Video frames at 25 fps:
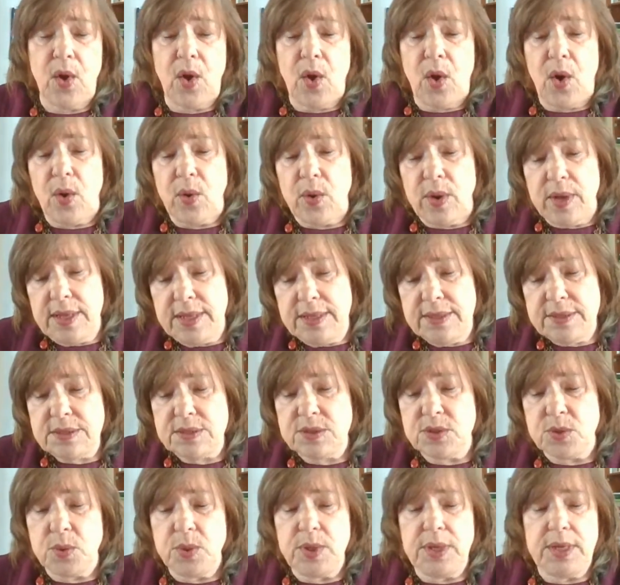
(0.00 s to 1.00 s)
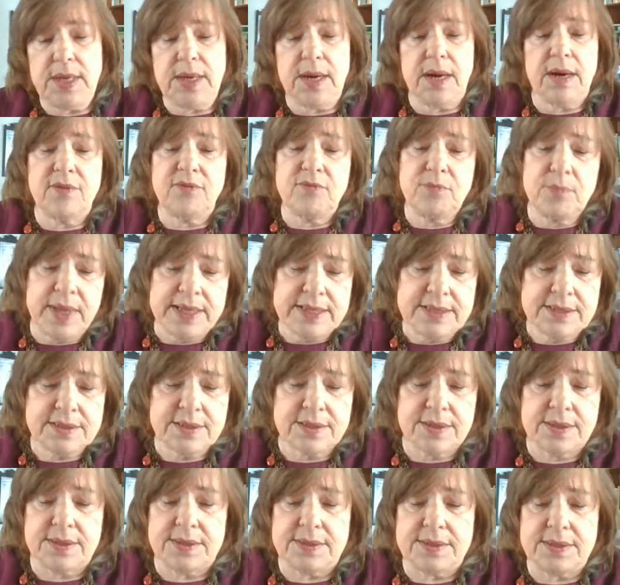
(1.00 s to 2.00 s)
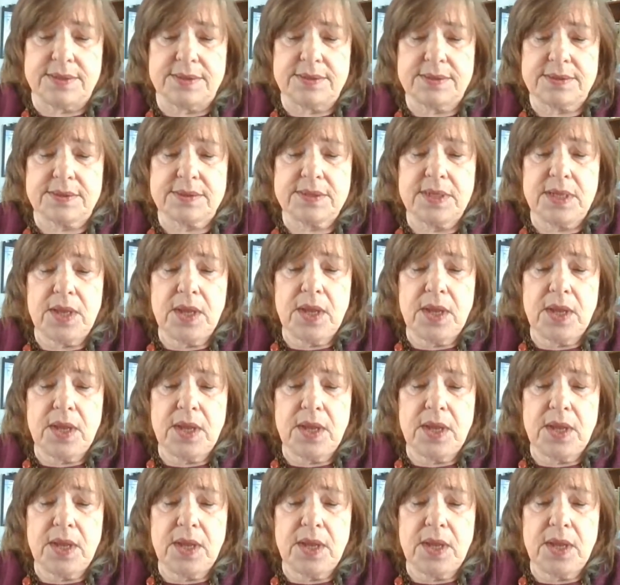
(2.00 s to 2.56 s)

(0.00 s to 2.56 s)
or a history of mental illness,